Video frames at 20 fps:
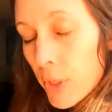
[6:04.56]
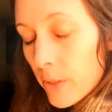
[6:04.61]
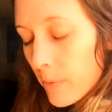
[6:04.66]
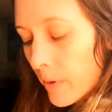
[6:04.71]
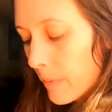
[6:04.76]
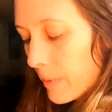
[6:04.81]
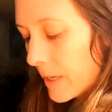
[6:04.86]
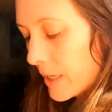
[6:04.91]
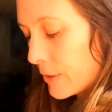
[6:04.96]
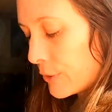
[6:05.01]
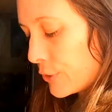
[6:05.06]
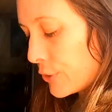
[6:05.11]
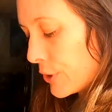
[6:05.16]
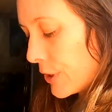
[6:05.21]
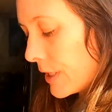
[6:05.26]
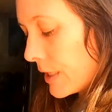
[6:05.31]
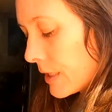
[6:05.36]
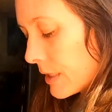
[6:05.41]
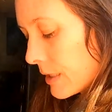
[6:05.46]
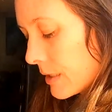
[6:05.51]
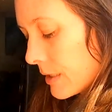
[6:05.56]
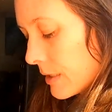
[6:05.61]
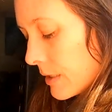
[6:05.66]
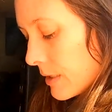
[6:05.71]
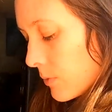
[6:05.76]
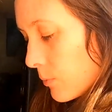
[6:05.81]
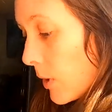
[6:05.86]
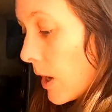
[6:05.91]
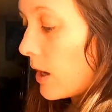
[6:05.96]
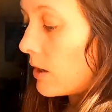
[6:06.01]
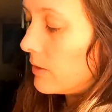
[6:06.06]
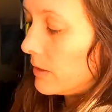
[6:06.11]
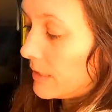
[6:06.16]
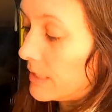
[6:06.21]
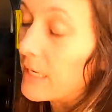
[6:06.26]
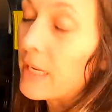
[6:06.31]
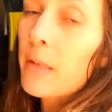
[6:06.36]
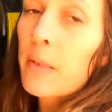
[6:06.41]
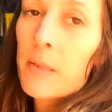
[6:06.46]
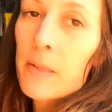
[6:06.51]
part of my pantry, well,
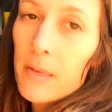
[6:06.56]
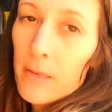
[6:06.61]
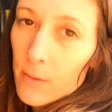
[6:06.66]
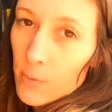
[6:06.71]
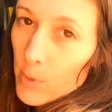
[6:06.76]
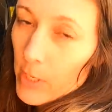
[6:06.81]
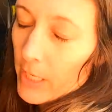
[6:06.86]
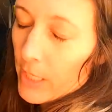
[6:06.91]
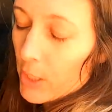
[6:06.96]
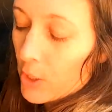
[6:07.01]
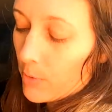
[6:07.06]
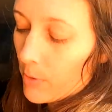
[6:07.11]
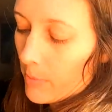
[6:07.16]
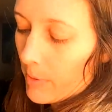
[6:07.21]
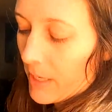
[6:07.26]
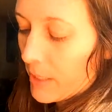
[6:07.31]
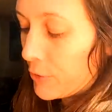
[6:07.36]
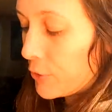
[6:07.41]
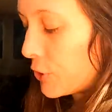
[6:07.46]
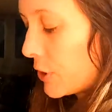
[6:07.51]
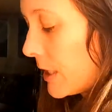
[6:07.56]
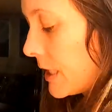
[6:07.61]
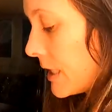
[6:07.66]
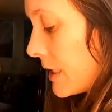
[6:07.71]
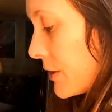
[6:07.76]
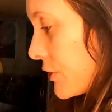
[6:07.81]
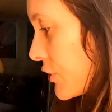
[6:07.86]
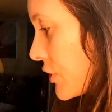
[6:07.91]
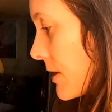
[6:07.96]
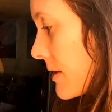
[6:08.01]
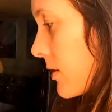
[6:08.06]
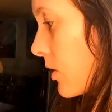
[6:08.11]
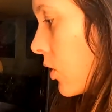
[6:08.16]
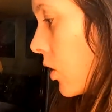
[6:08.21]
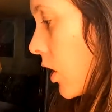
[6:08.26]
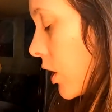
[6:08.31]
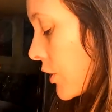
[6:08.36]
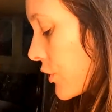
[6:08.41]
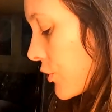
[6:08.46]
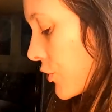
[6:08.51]
this is what I call my pantry. It is just a
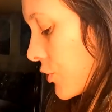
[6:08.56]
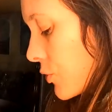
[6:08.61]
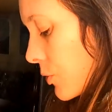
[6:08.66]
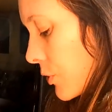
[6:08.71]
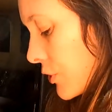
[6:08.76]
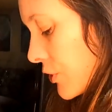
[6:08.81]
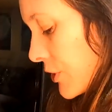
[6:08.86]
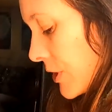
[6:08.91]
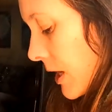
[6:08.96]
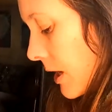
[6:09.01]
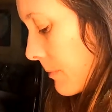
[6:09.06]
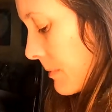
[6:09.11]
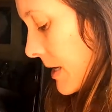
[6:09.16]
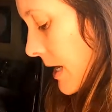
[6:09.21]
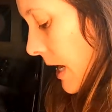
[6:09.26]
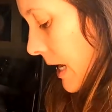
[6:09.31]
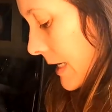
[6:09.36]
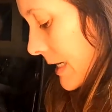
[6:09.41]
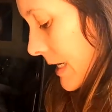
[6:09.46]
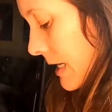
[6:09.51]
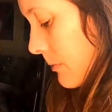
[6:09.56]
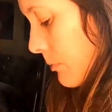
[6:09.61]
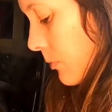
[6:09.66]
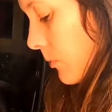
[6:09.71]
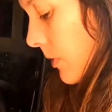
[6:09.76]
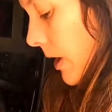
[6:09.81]
large storage tub that I keep